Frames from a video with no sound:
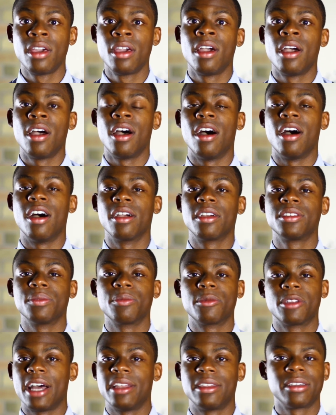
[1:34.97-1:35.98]
because I'm
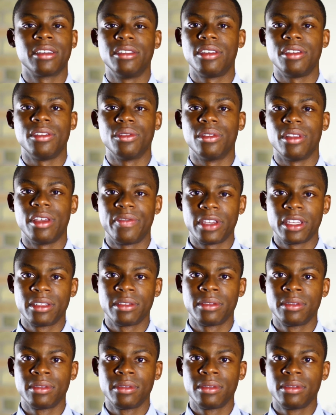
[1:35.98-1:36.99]
glad to continue living.
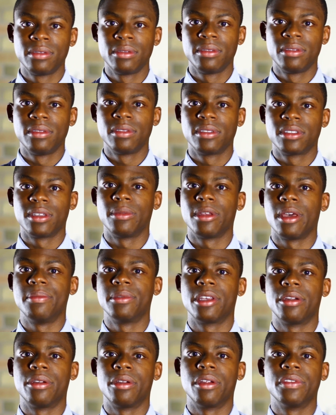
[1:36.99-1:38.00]
Sometimes I
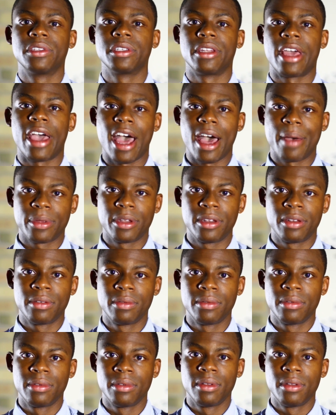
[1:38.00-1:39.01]
don't know what's gonna happen.
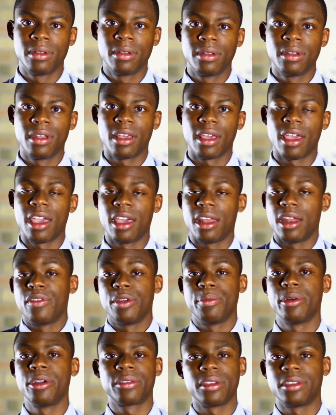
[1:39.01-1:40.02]
And every
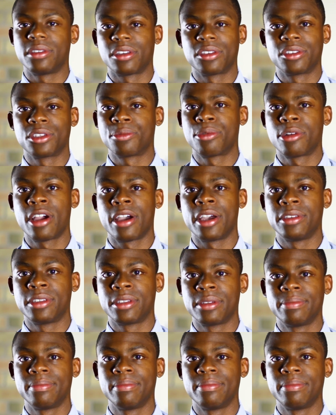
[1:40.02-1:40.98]
birthday, it's like a surprise.